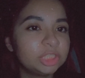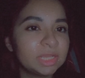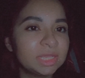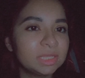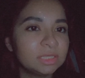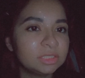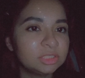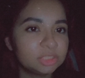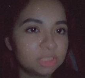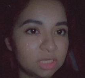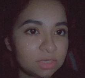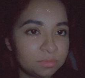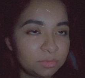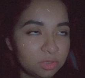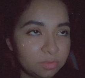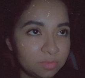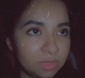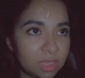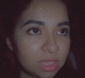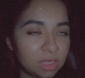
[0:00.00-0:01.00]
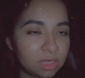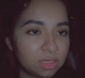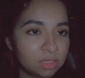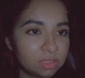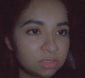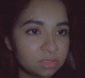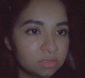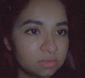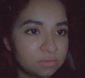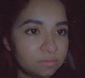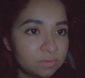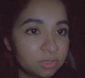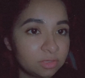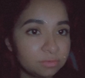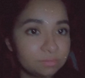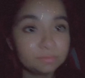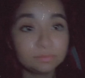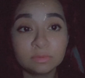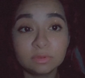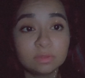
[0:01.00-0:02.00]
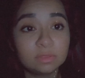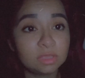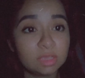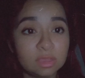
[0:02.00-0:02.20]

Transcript: it would make noise and ruin my cover.